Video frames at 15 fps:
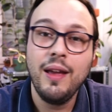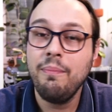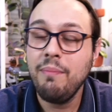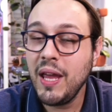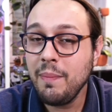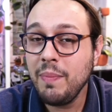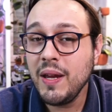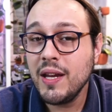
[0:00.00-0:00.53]

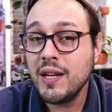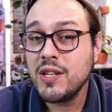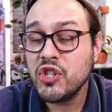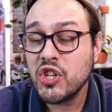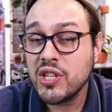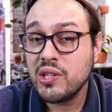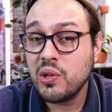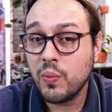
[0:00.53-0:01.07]
Maybe it
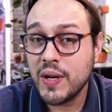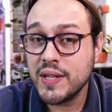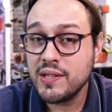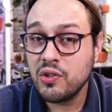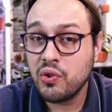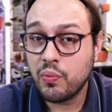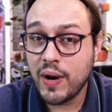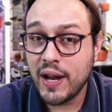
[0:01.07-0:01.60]
just
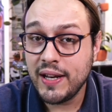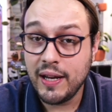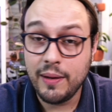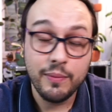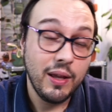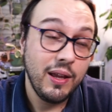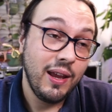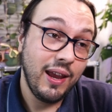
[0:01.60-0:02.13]
wasn't ready.
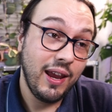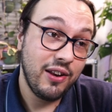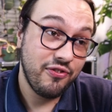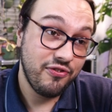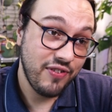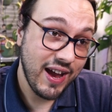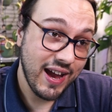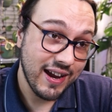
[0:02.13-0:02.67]
In
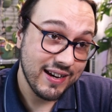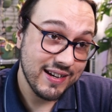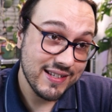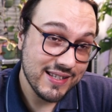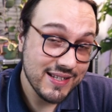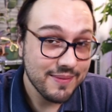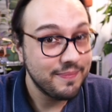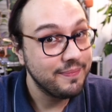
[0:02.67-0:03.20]

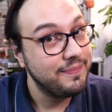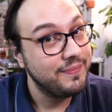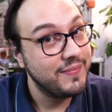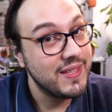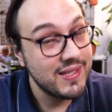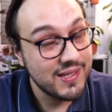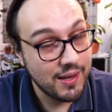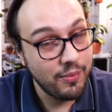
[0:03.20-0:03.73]
fact,
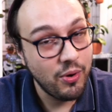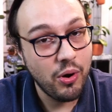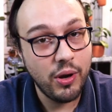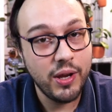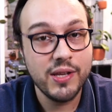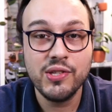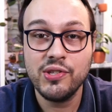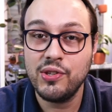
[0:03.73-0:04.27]
some
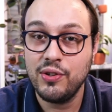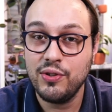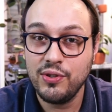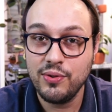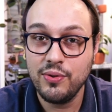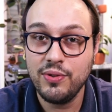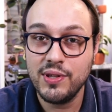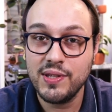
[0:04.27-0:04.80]
Hoyas
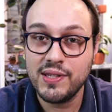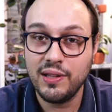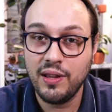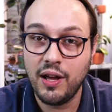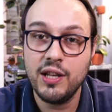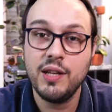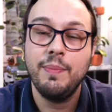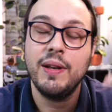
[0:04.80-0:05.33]
do this a
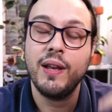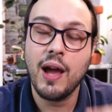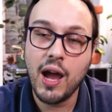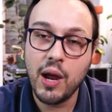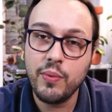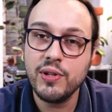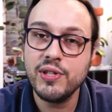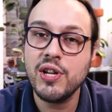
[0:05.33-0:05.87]
lot, but
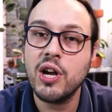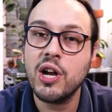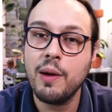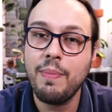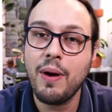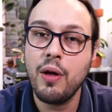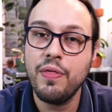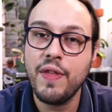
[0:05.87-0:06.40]
I will talk
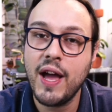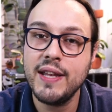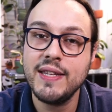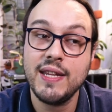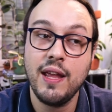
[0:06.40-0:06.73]
about that